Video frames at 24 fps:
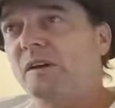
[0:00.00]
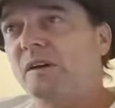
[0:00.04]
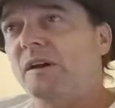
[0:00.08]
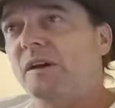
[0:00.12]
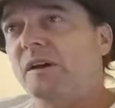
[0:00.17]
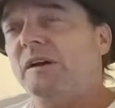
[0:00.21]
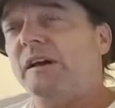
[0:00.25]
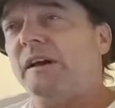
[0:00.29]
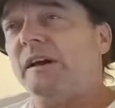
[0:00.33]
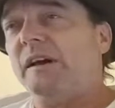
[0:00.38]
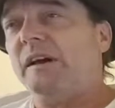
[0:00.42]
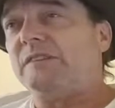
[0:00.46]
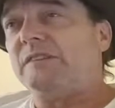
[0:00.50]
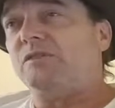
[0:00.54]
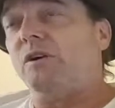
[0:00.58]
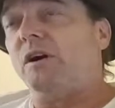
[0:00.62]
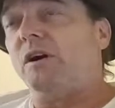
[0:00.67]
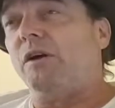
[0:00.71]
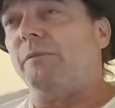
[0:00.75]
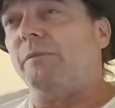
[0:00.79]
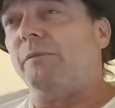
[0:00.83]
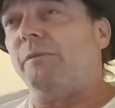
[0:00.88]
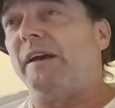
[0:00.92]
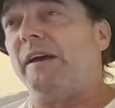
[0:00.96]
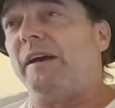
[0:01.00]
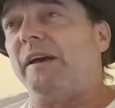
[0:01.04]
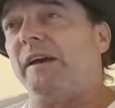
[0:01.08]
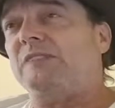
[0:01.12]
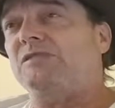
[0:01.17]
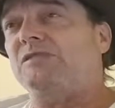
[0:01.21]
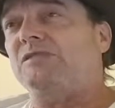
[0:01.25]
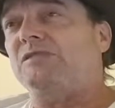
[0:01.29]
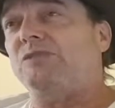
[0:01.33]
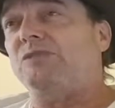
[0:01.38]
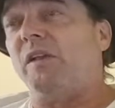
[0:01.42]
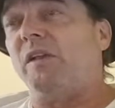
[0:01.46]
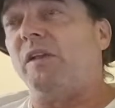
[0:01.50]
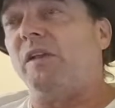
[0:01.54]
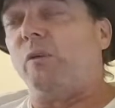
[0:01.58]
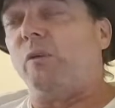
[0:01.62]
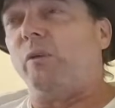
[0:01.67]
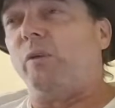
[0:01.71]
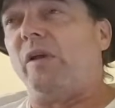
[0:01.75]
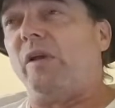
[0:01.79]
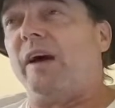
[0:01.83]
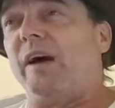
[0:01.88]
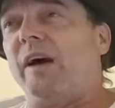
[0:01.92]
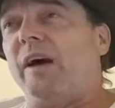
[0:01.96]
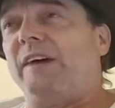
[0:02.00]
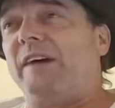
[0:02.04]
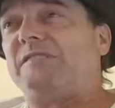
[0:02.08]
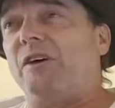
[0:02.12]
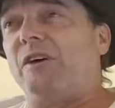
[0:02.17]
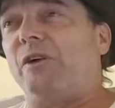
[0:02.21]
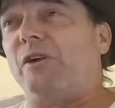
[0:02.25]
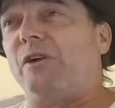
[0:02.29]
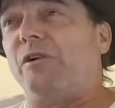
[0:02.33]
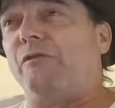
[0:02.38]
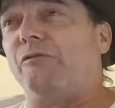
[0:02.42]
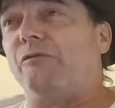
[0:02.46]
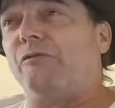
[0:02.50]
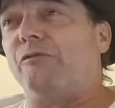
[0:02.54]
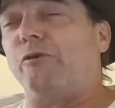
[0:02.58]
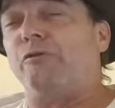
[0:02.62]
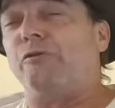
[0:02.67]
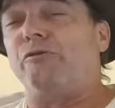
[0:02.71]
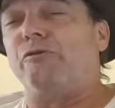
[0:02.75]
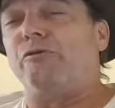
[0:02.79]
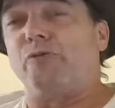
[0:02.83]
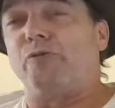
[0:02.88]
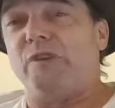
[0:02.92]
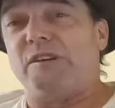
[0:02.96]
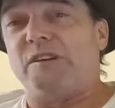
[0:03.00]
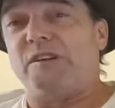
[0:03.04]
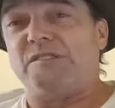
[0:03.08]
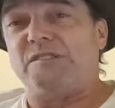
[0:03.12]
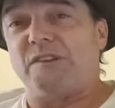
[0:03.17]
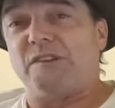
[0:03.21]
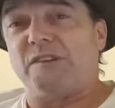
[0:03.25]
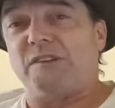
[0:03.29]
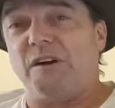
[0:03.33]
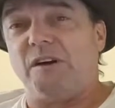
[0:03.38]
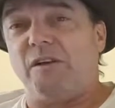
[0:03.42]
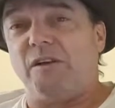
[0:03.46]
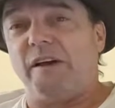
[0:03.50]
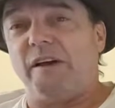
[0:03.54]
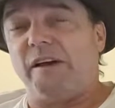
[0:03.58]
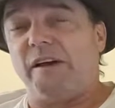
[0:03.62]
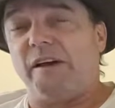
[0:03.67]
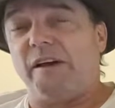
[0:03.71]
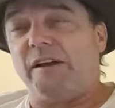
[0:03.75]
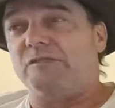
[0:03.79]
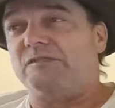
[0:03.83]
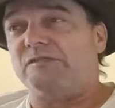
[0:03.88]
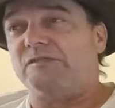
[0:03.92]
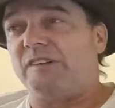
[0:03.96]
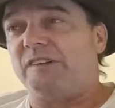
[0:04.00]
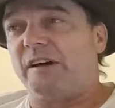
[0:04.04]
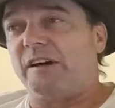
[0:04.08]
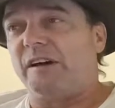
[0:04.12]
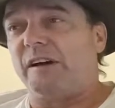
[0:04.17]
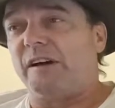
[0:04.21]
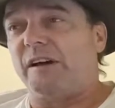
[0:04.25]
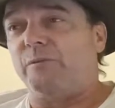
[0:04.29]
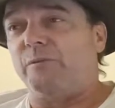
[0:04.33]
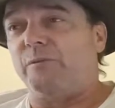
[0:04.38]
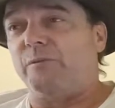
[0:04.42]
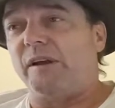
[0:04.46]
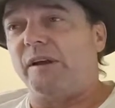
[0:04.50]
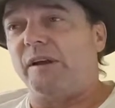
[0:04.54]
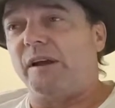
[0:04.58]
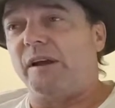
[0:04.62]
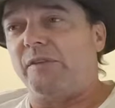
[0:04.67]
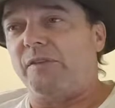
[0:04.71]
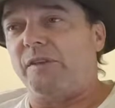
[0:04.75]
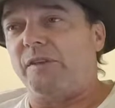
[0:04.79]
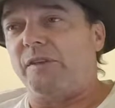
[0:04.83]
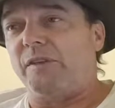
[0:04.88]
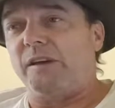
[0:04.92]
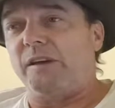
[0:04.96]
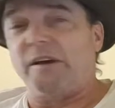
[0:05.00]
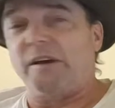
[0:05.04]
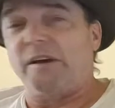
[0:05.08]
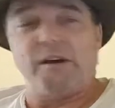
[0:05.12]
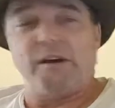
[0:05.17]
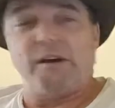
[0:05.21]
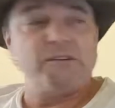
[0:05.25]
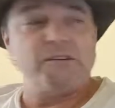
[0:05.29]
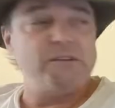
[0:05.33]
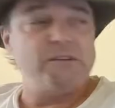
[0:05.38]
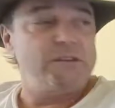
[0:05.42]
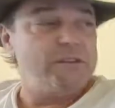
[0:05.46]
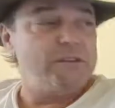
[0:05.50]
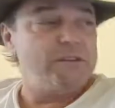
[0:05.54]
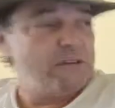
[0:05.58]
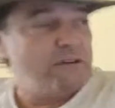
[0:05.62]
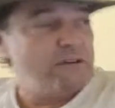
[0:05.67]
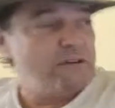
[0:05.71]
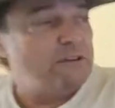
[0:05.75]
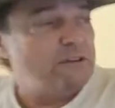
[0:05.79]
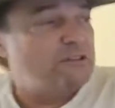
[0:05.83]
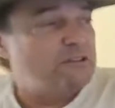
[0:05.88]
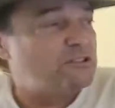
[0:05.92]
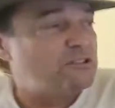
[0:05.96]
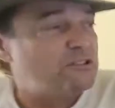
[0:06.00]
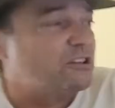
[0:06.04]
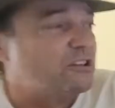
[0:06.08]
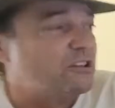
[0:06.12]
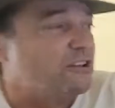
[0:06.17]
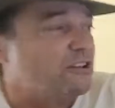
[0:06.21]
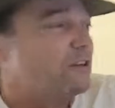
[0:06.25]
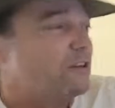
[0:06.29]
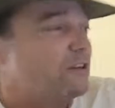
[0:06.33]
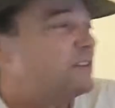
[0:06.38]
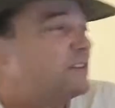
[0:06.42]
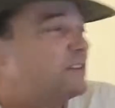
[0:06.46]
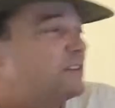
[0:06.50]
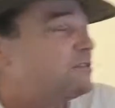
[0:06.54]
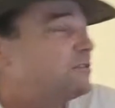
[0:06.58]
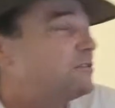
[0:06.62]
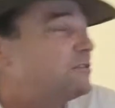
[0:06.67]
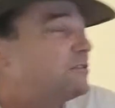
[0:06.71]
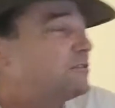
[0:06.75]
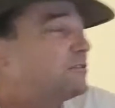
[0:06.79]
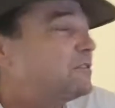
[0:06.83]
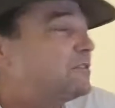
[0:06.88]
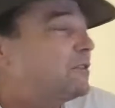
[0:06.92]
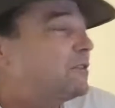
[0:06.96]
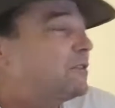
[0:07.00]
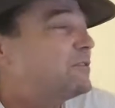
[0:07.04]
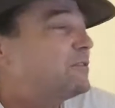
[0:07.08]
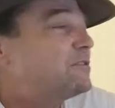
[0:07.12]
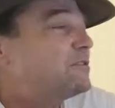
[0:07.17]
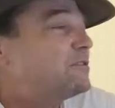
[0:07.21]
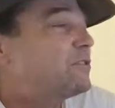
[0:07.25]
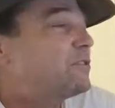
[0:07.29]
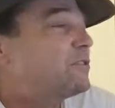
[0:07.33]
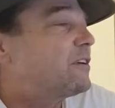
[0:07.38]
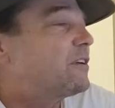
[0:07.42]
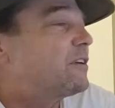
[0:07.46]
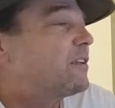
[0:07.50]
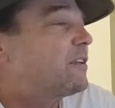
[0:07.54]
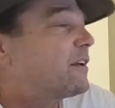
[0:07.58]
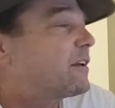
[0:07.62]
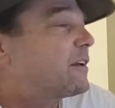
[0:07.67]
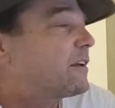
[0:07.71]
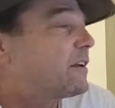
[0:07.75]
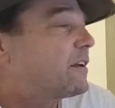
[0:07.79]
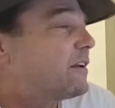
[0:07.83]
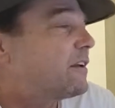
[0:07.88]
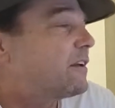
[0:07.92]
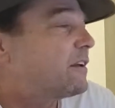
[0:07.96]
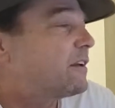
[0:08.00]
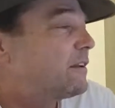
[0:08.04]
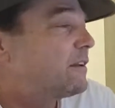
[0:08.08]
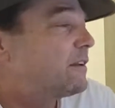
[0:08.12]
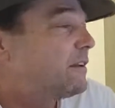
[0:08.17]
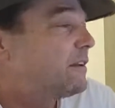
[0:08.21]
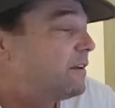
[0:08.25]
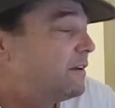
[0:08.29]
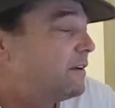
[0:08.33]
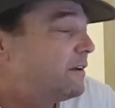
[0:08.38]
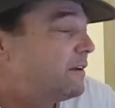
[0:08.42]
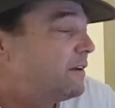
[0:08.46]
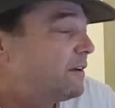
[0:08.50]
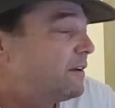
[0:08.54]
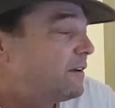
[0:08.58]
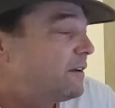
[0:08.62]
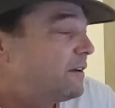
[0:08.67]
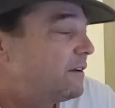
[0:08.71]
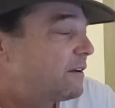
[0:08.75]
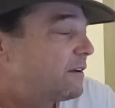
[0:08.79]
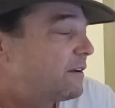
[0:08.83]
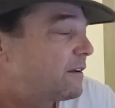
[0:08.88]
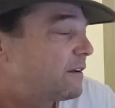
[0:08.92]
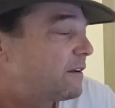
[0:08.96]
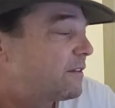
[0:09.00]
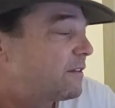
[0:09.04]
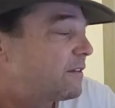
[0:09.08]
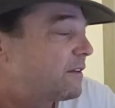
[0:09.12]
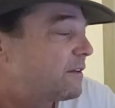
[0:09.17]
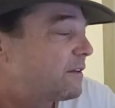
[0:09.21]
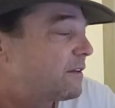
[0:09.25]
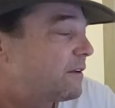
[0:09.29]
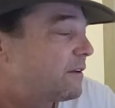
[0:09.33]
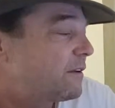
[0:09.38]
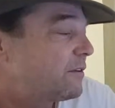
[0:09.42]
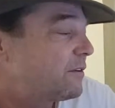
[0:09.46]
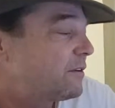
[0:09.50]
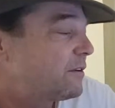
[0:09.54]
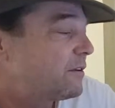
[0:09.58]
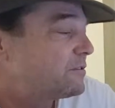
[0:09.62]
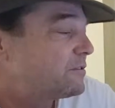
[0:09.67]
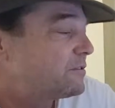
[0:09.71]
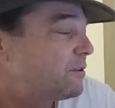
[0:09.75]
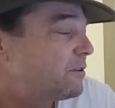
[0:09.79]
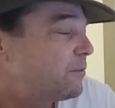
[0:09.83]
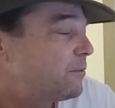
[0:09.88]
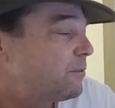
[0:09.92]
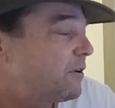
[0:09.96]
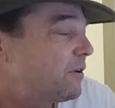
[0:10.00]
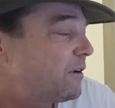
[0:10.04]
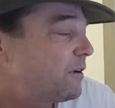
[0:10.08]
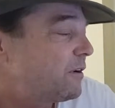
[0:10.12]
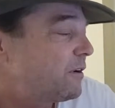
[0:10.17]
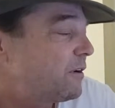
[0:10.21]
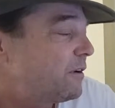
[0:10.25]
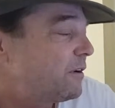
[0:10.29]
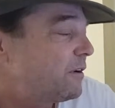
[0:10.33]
Yeah, so our big issue, we lost all our fruit trees and all that outside. We got the shingle issues. Let me show you that again. We got that down here somewhere.